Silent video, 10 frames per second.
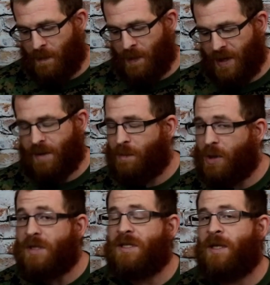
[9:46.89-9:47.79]
But
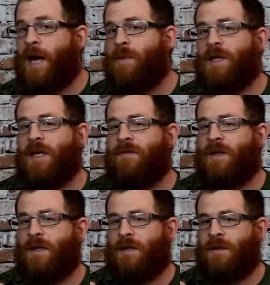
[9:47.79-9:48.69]
personally, I believe
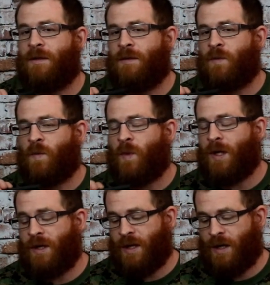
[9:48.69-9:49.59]
one
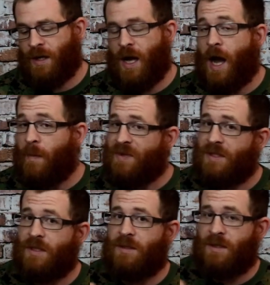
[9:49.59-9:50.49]
of the
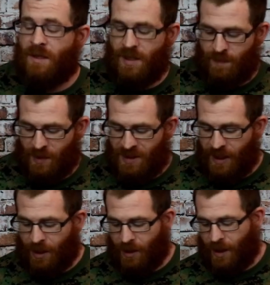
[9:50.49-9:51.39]
ups to this
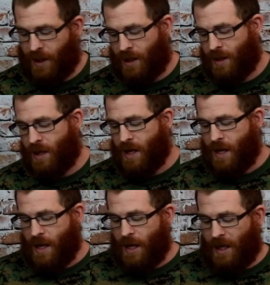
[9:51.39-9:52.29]
particular gun
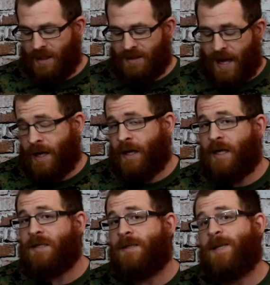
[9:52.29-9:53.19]
is that it
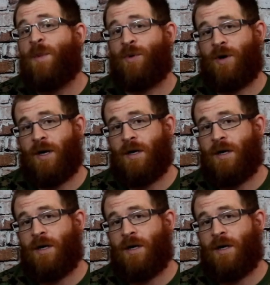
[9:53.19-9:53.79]
is separate.